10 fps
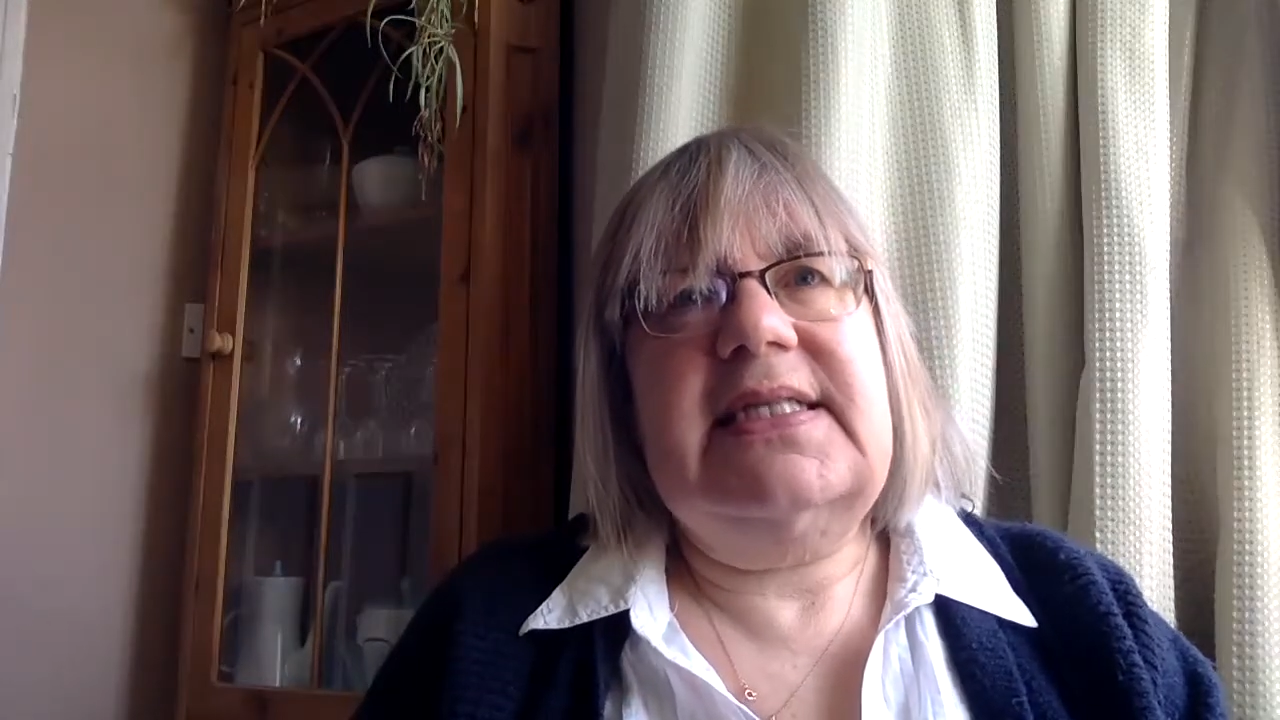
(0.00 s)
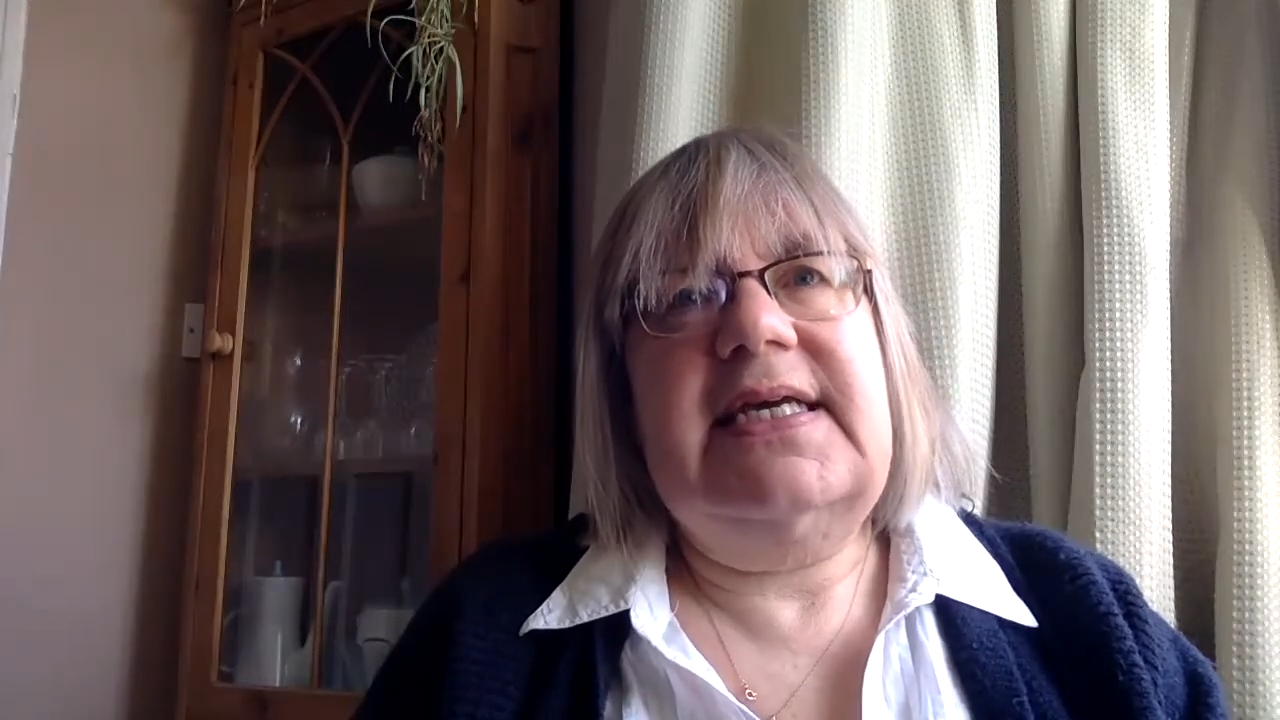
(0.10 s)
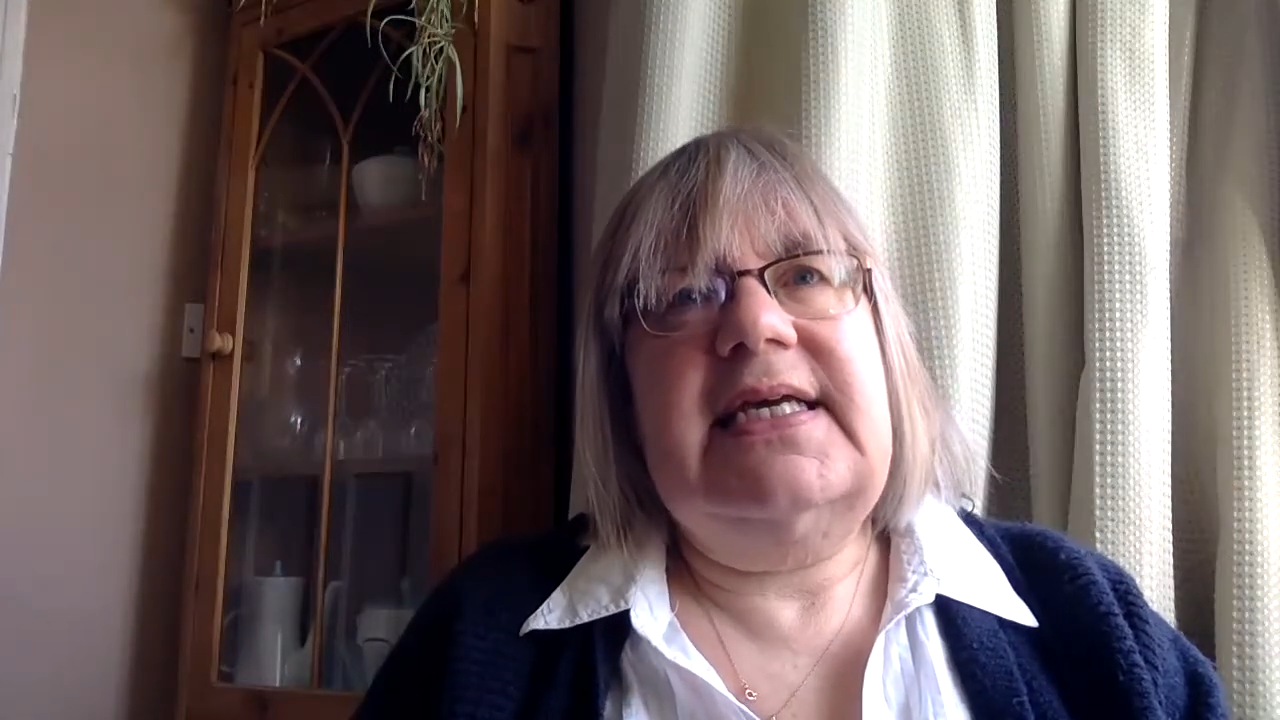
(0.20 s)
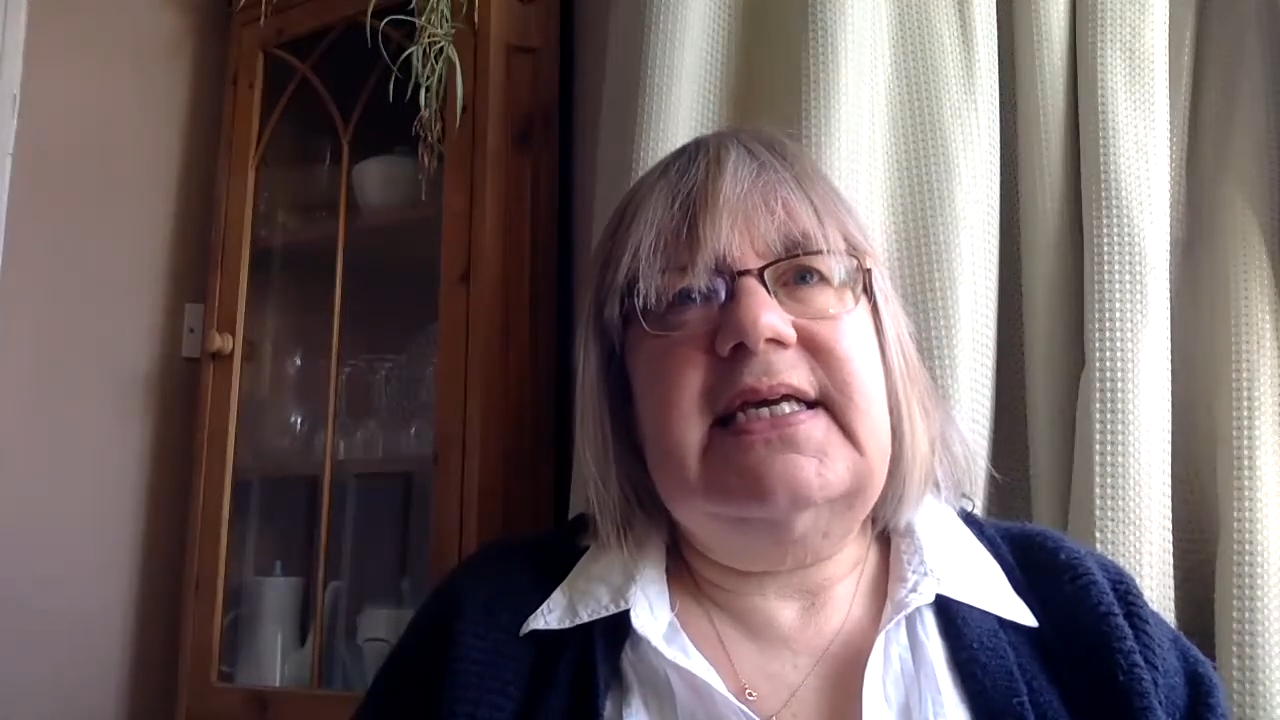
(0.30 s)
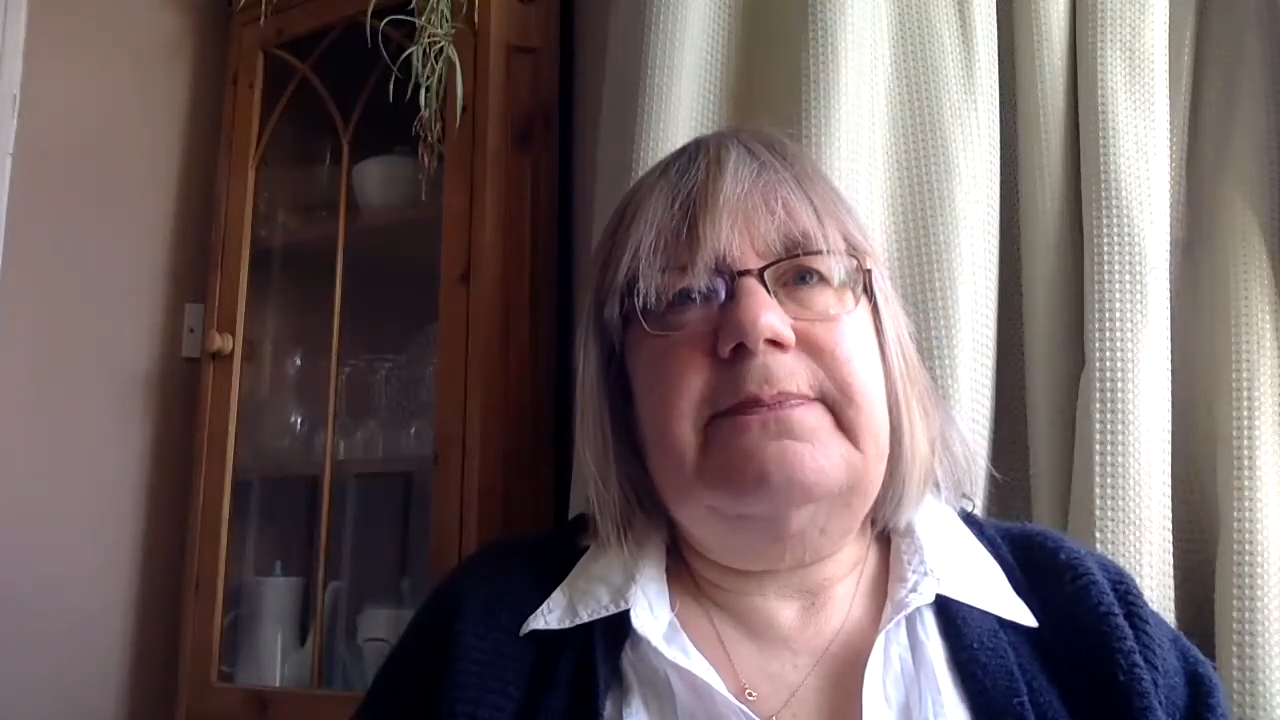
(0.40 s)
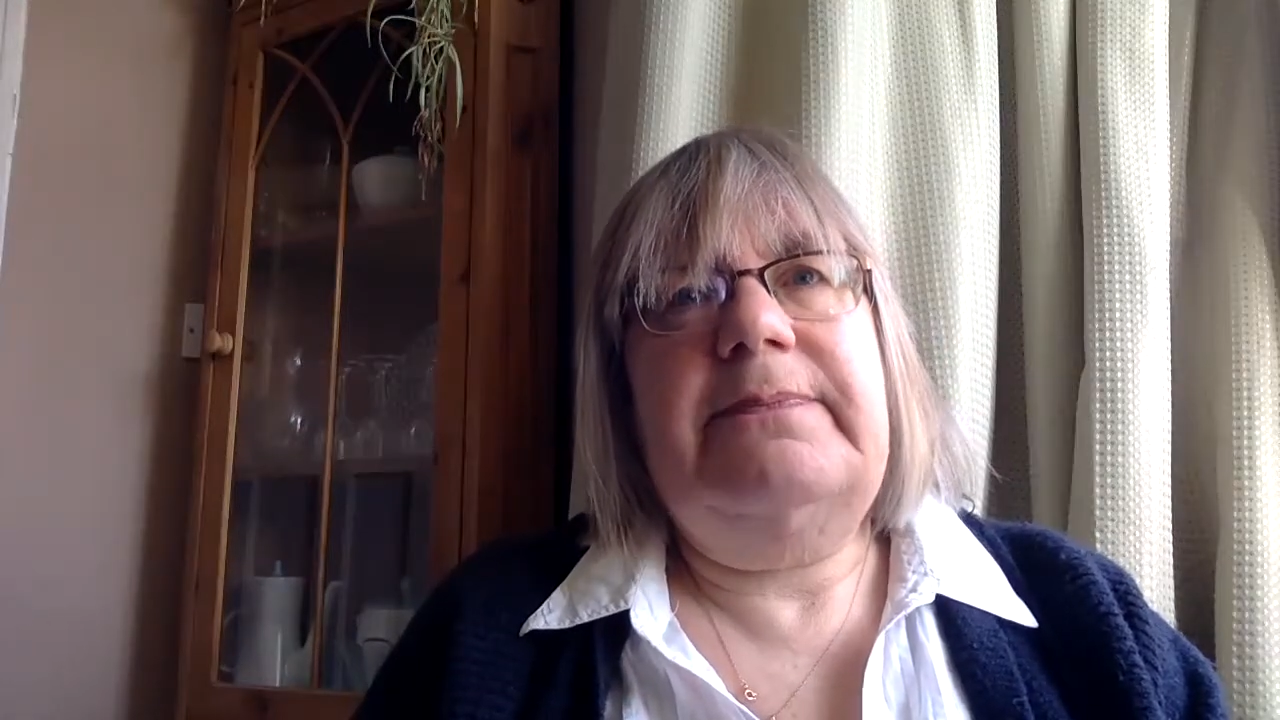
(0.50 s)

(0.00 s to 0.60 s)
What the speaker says: the